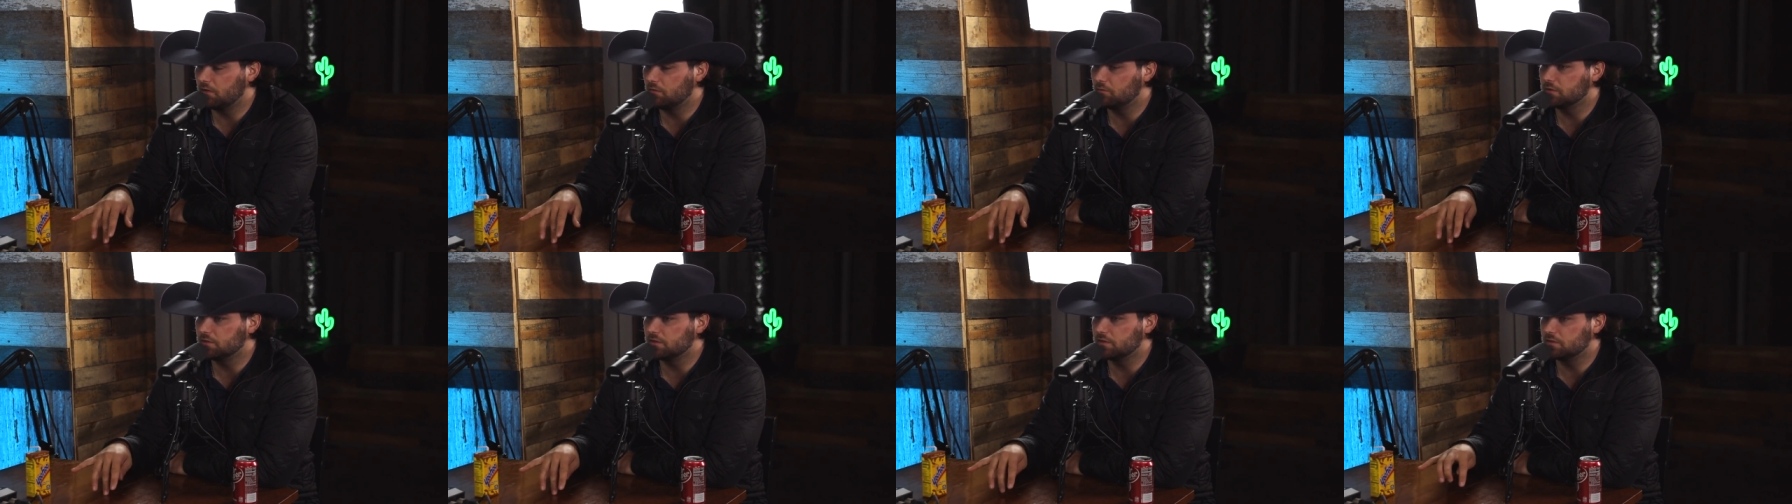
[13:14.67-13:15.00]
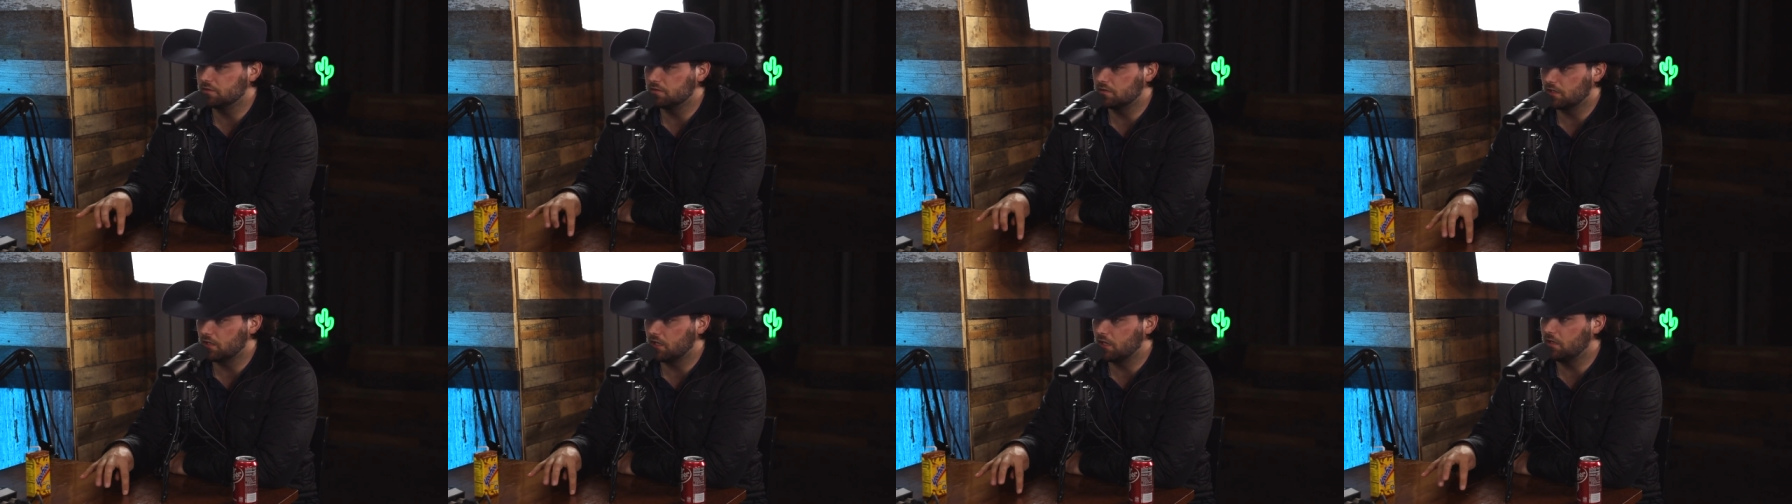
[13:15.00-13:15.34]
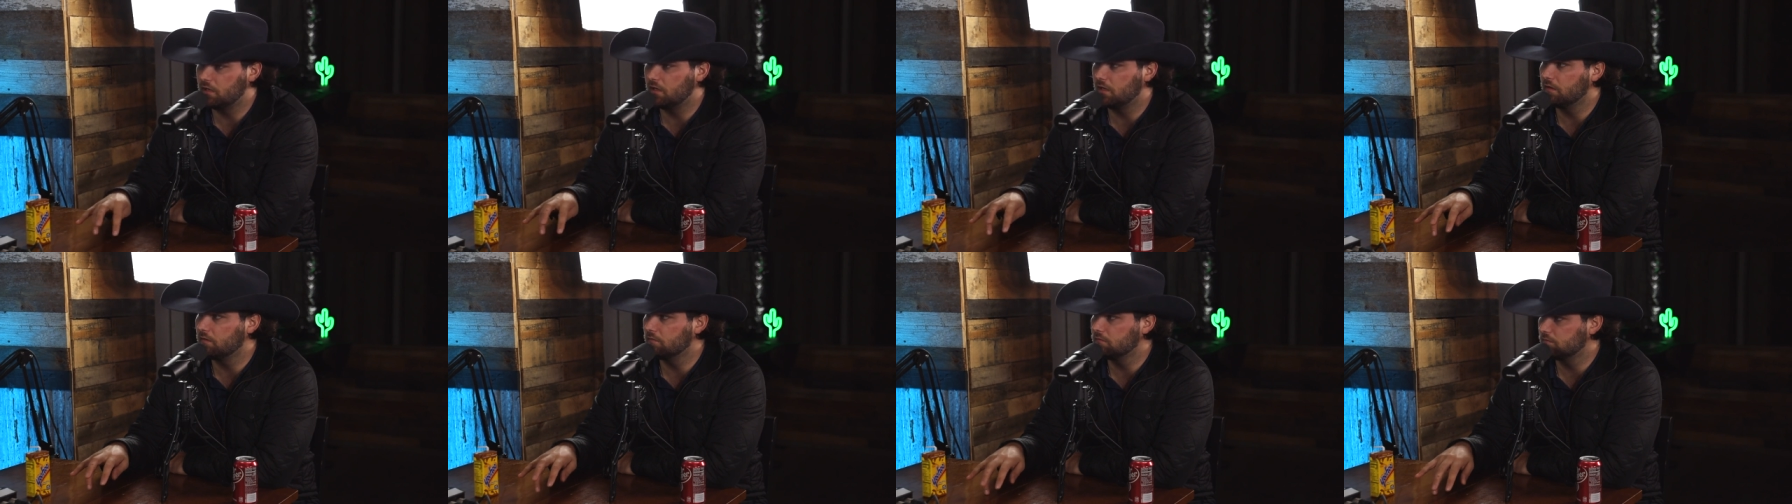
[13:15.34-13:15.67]
which is the
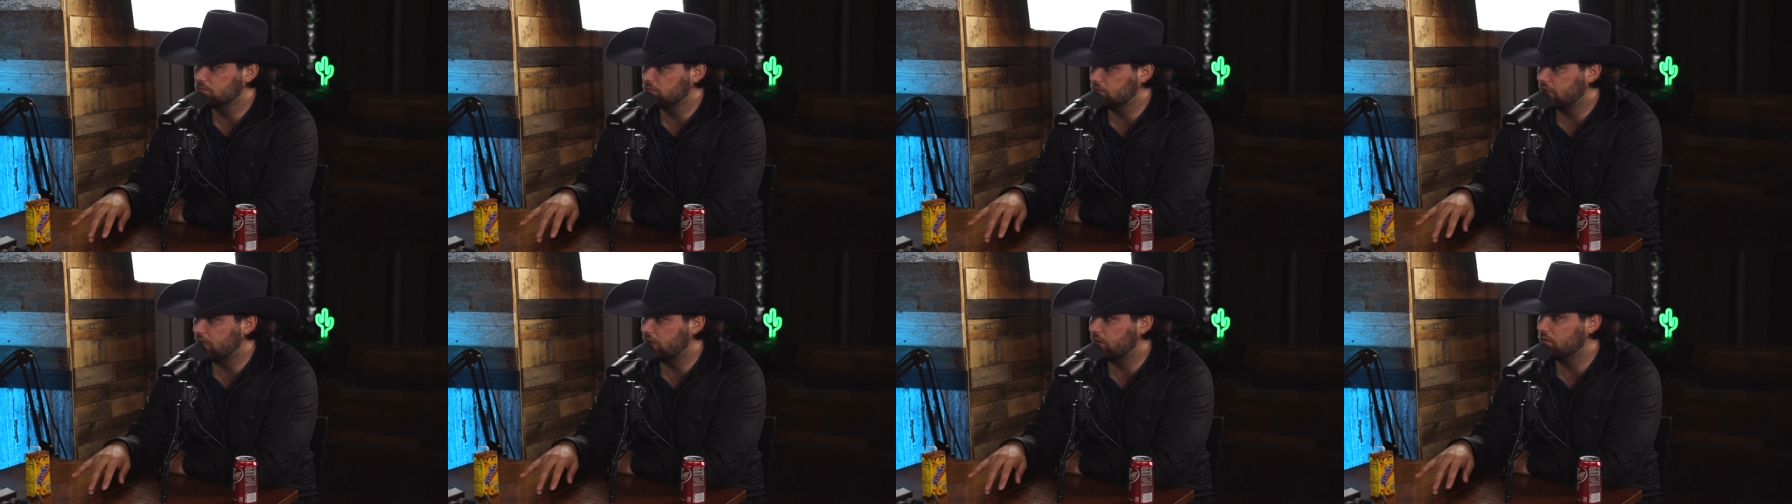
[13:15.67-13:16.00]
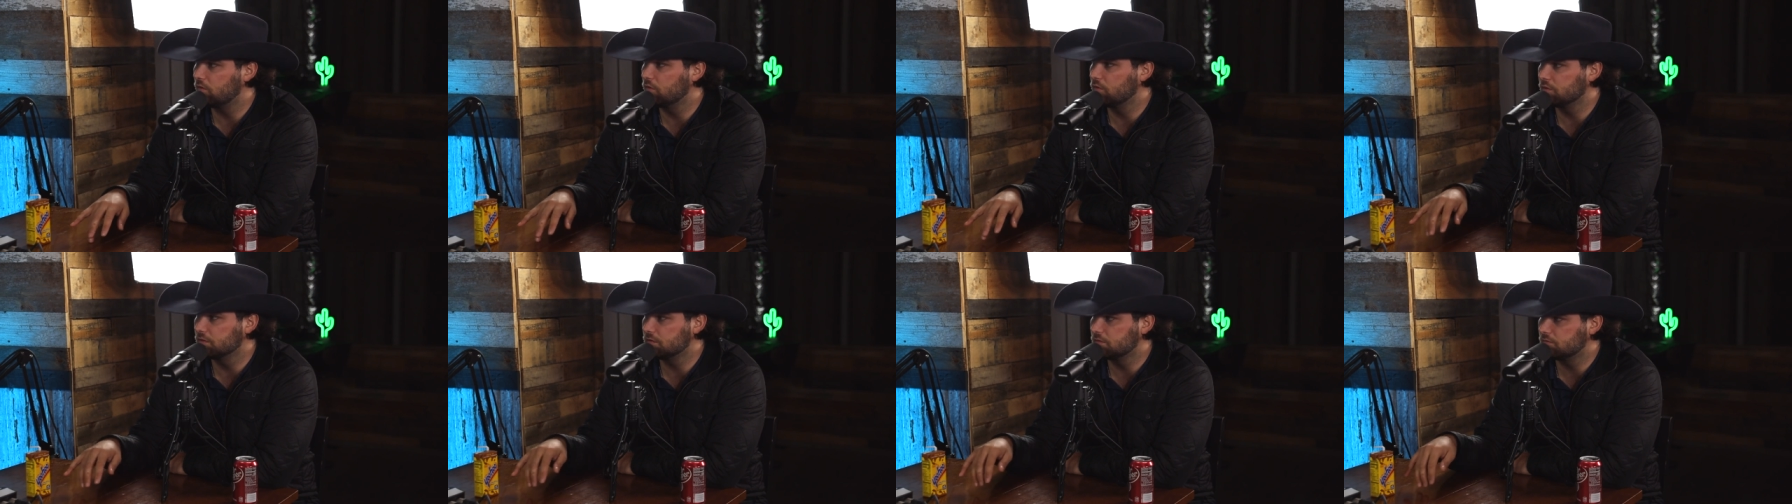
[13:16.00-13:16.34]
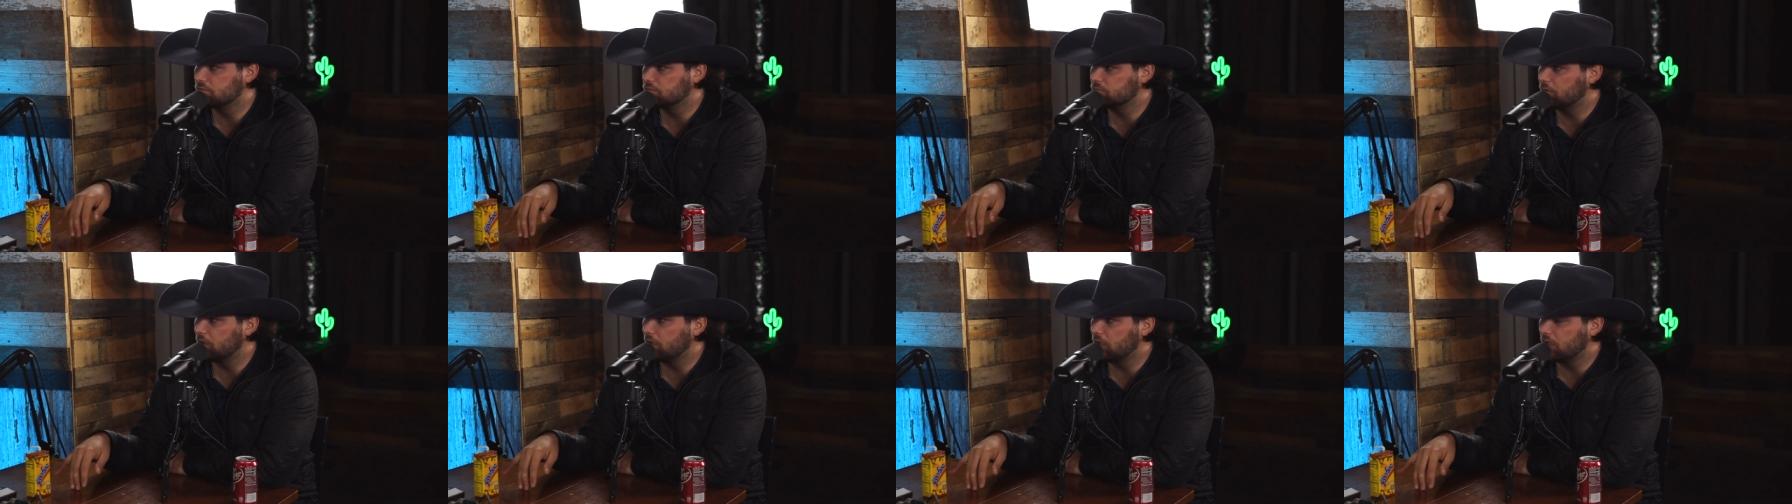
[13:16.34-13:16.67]
cutting cow horse,
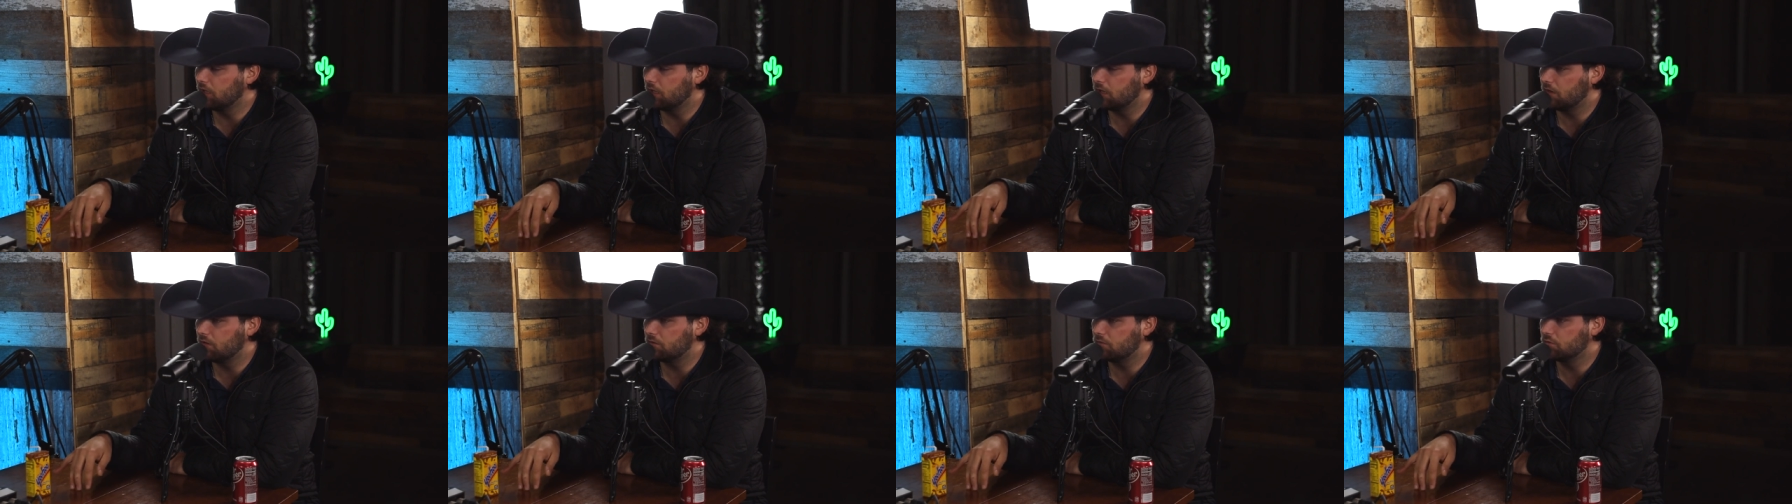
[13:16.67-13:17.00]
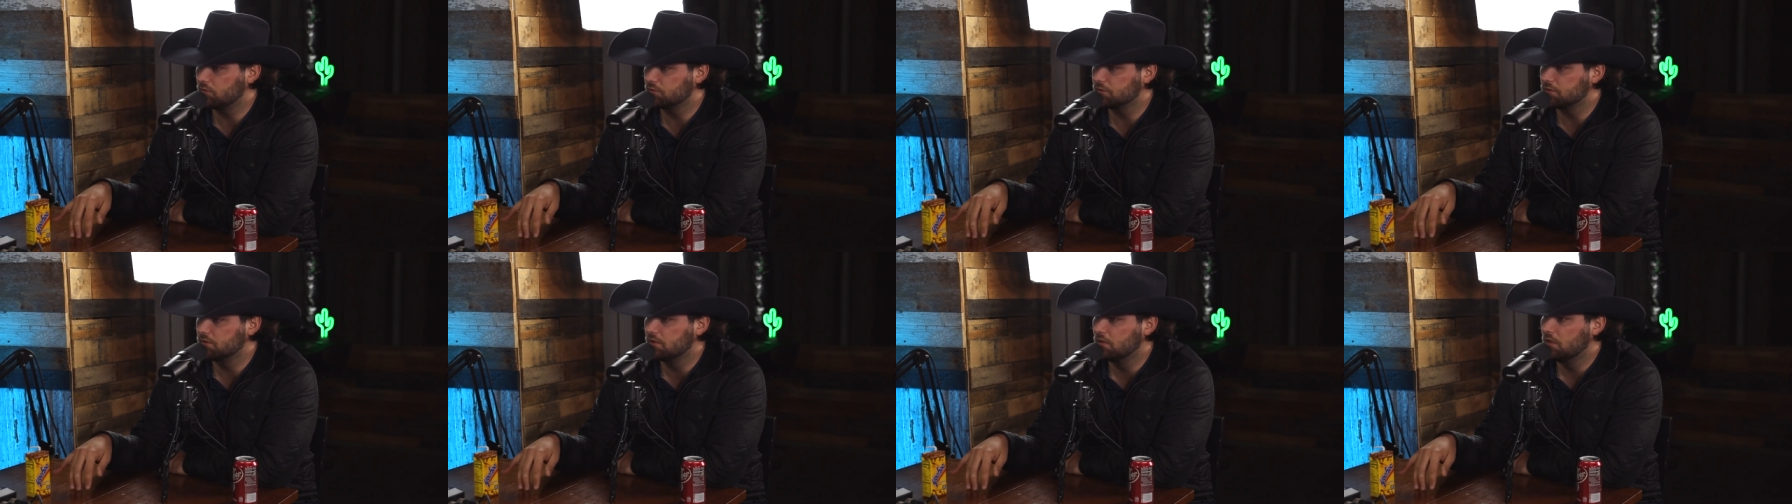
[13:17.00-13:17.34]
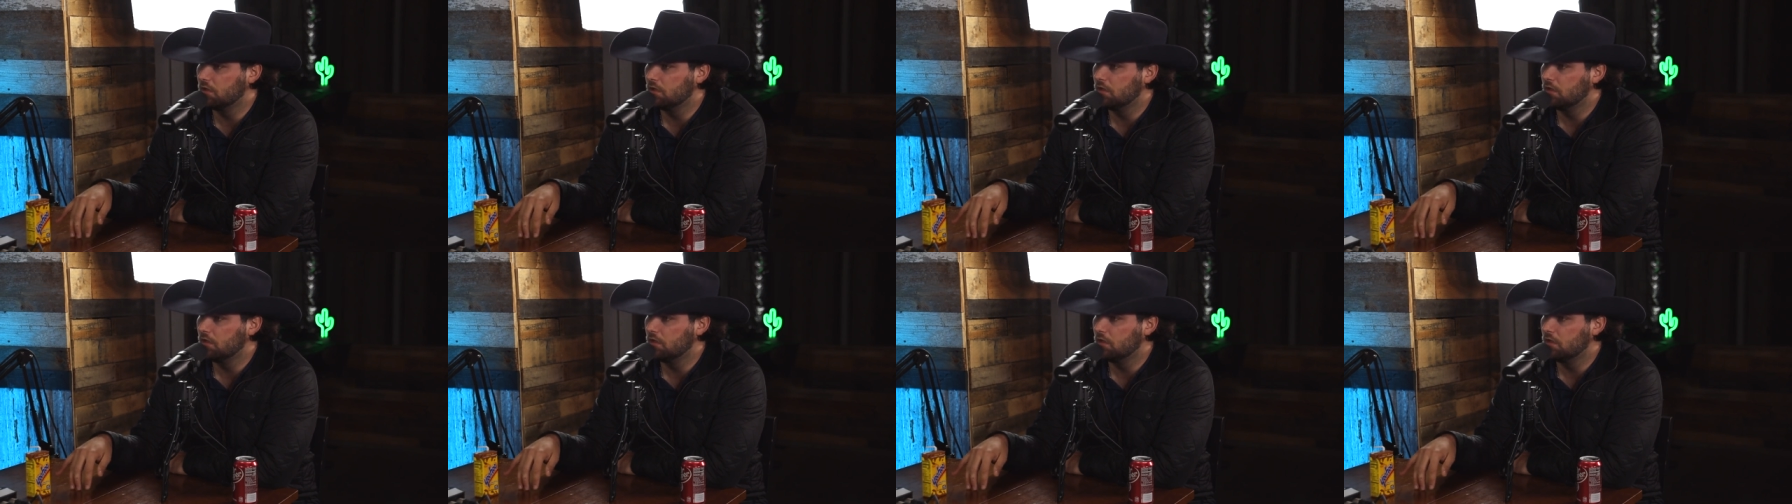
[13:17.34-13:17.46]
reining cow horse.